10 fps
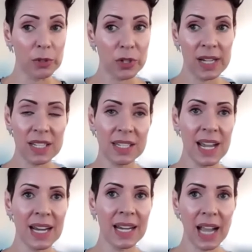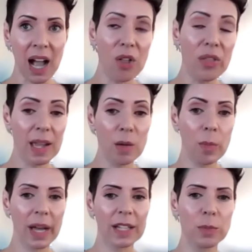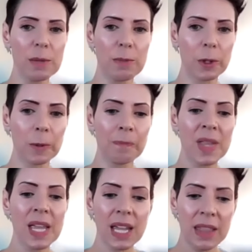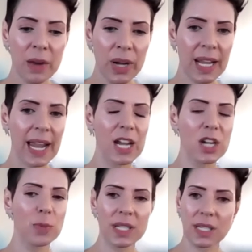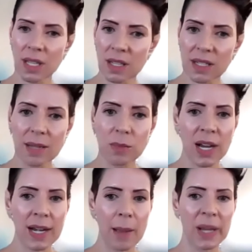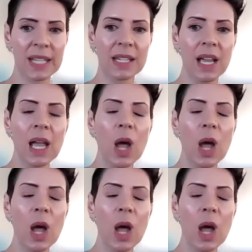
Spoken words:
So understanding how they impact people in their engagements, in the team dynamics,